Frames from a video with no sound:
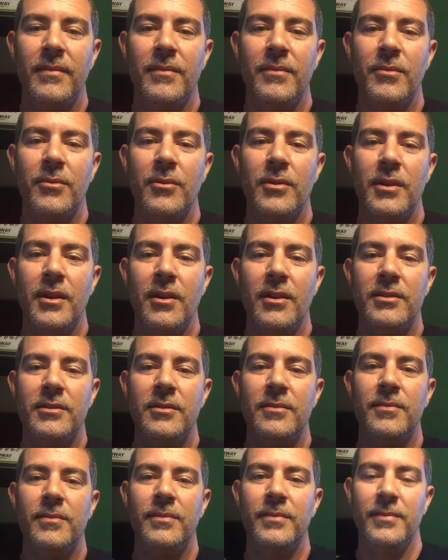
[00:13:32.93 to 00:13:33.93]
Pretty
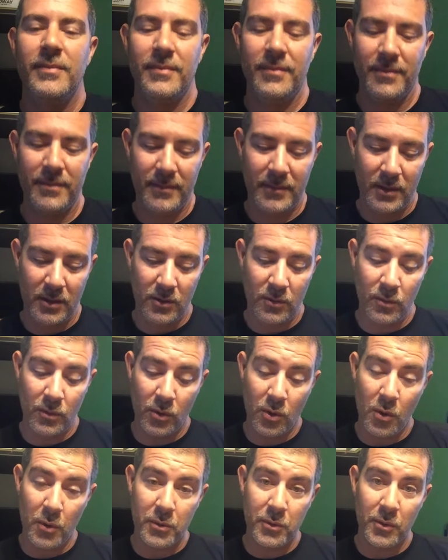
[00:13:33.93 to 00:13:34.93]
awesome. I'm going
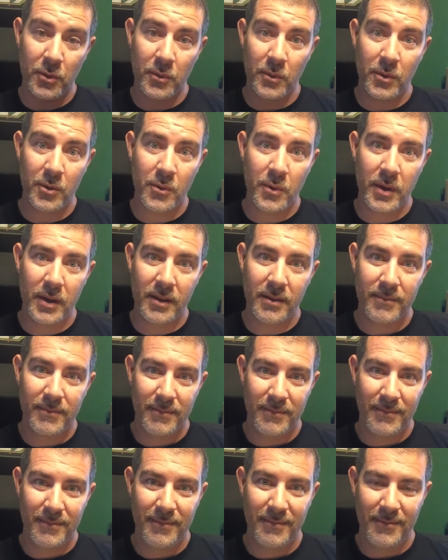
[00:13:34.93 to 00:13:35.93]
to go through it real quick.
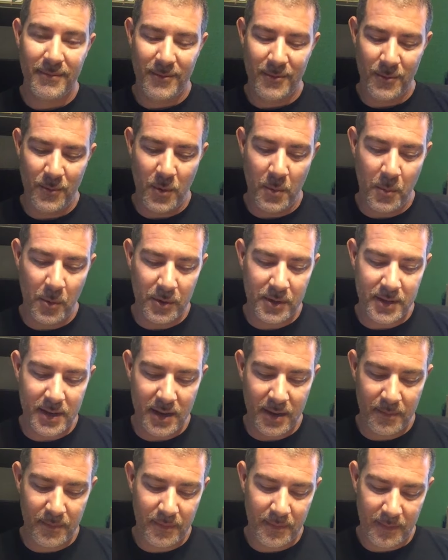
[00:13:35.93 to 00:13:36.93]
One more
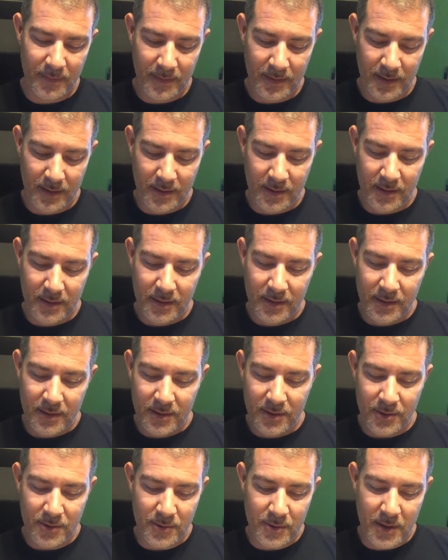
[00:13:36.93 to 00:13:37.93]
time.
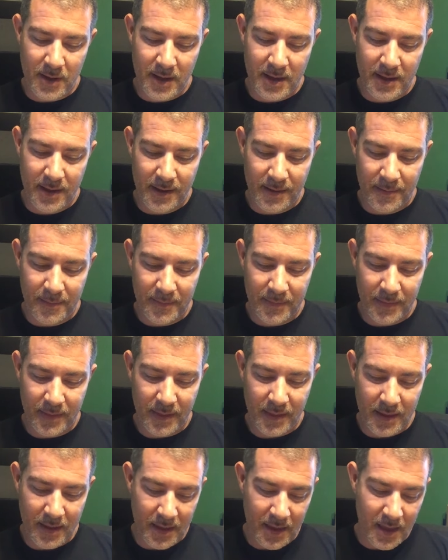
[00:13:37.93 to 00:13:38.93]
Okay.
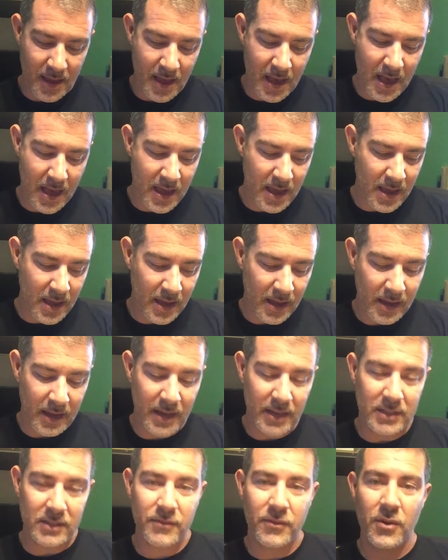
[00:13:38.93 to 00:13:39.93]
A
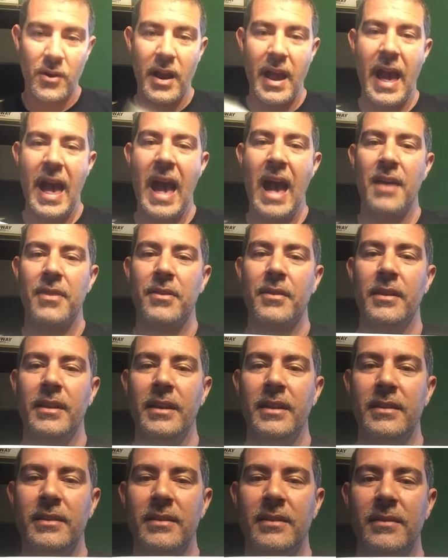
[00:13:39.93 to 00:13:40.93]
is for
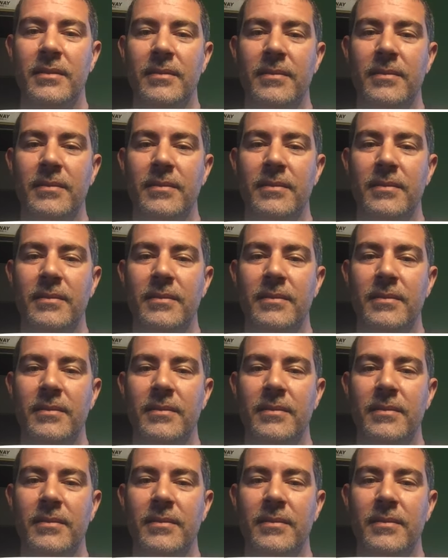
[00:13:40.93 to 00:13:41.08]
athlete.